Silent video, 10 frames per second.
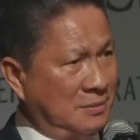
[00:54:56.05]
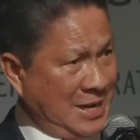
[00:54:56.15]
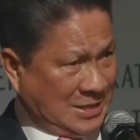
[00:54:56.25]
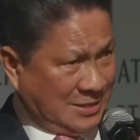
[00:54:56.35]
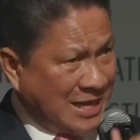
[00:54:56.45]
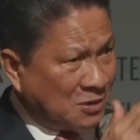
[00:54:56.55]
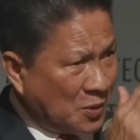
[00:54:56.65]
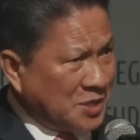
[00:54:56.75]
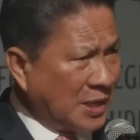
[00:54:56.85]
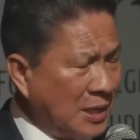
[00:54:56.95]
That, that's the
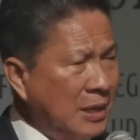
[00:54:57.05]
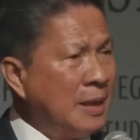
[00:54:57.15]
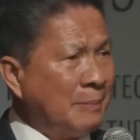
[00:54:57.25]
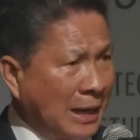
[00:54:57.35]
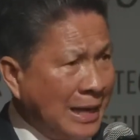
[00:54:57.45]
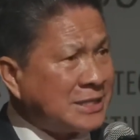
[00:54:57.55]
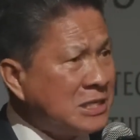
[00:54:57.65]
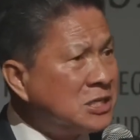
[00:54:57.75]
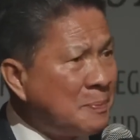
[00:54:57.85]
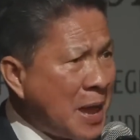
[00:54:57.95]
reason. But let's
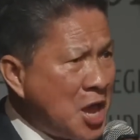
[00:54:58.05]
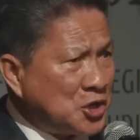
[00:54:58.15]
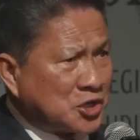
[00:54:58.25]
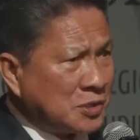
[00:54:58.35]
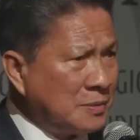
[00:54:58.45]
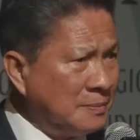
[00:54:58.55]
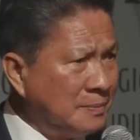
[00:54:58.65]
turn the page.